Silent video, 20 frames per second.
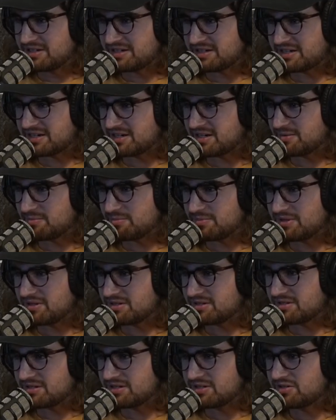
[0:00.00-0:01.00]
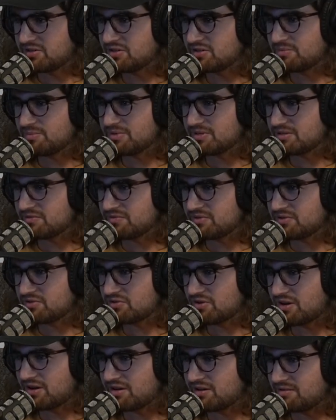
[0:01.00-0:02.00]
He can't miss. He couldn't miss if he
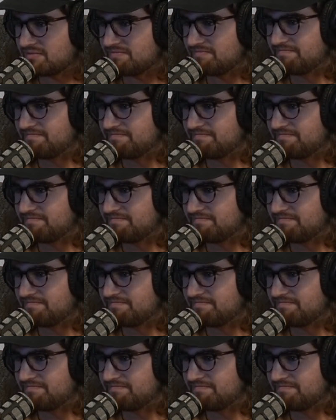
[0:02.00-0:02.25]
tried.